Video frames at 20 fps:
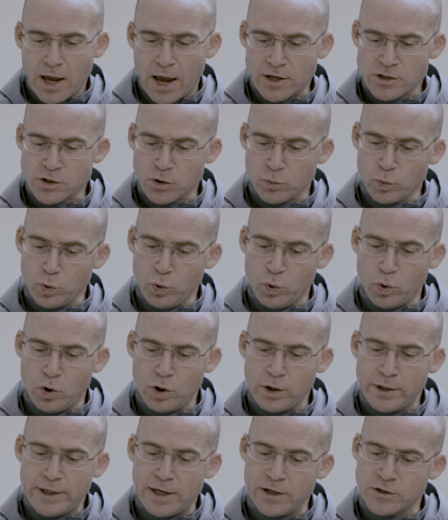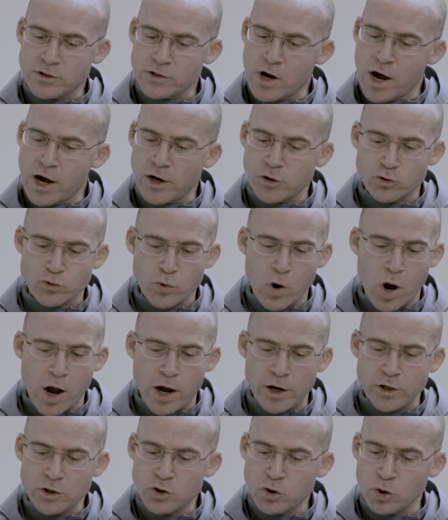As a rule, he is not
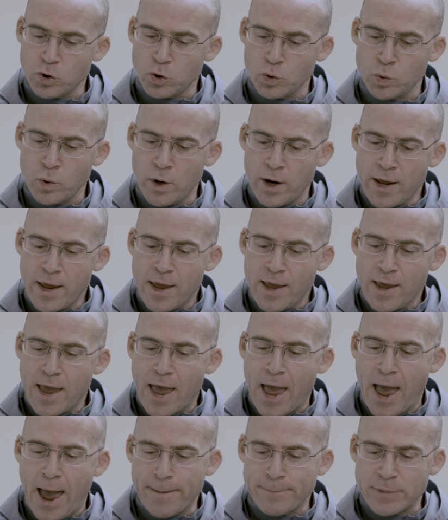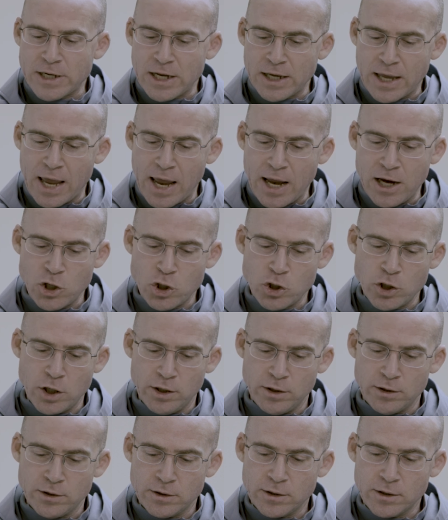drawn to
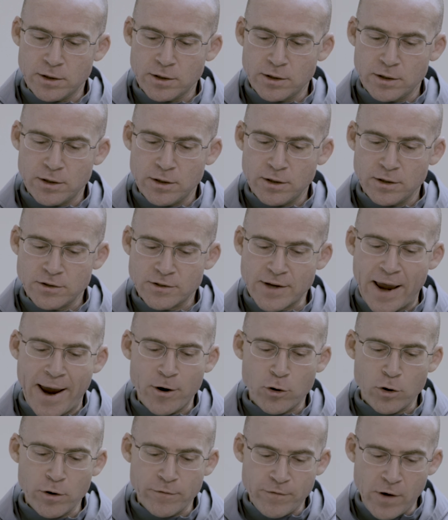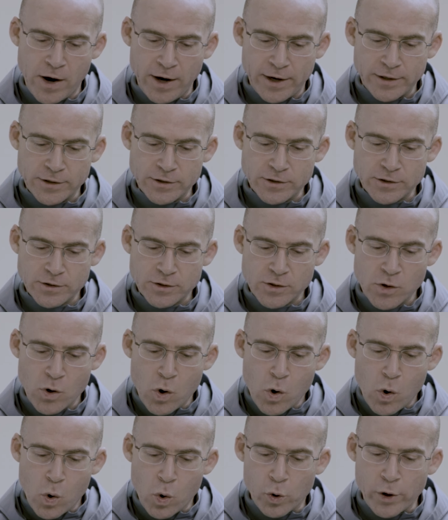abnegation, sacrifice,
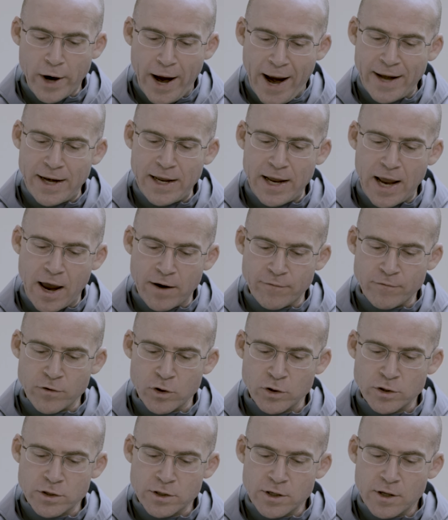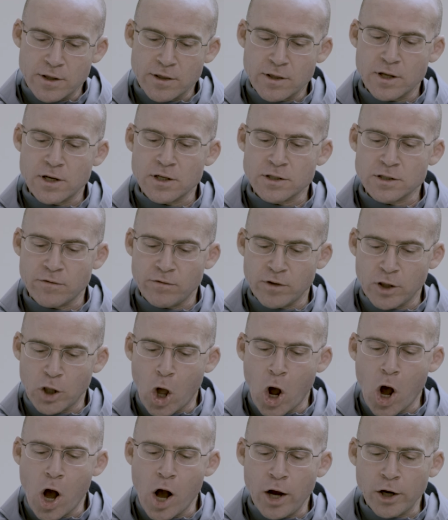or any effort that is of
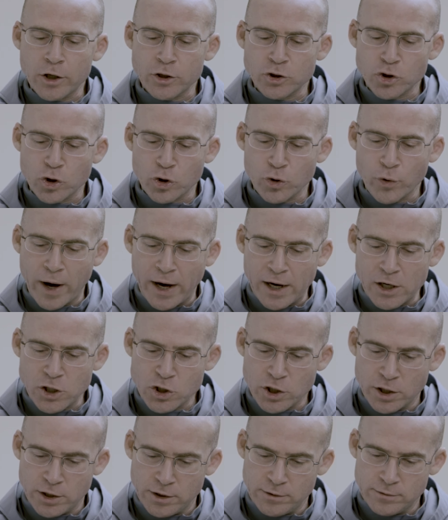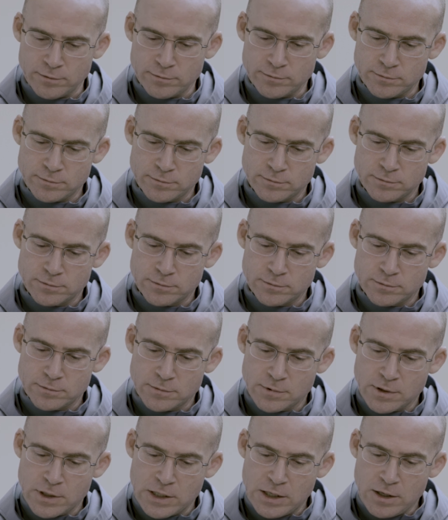long duration.
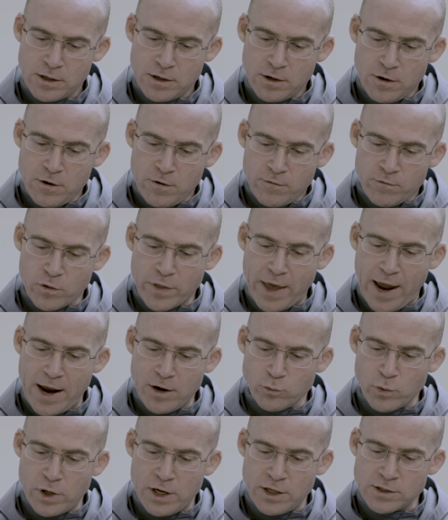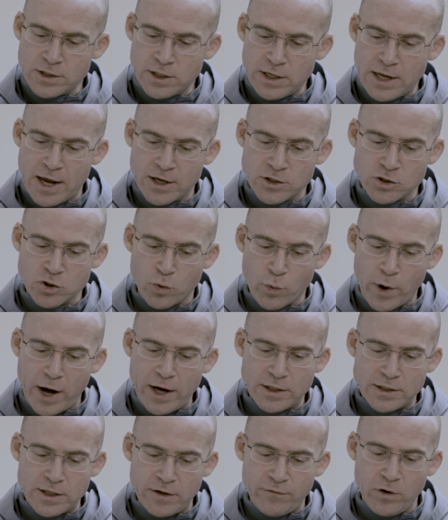For that reason, he has
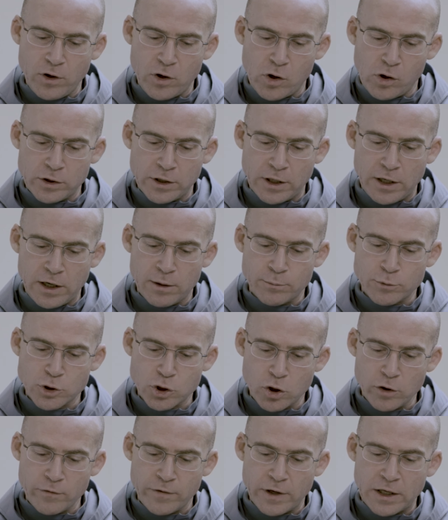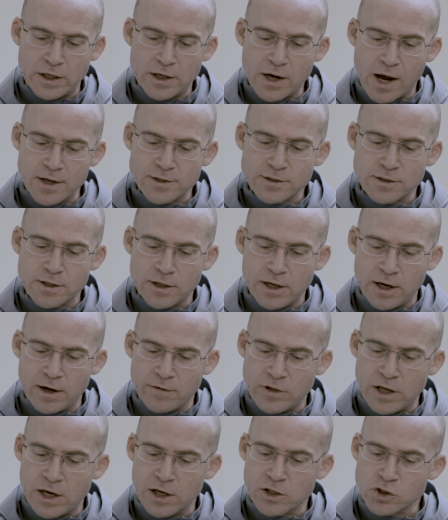great difficulty in observing custody
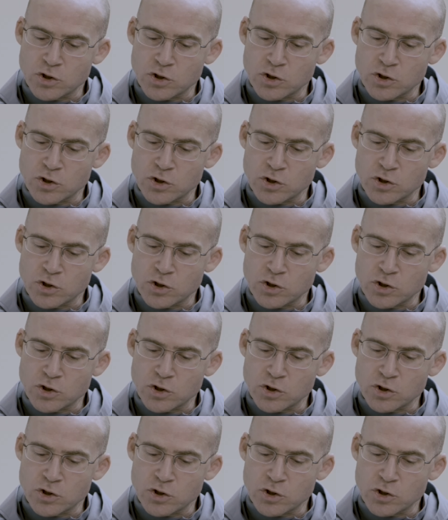of the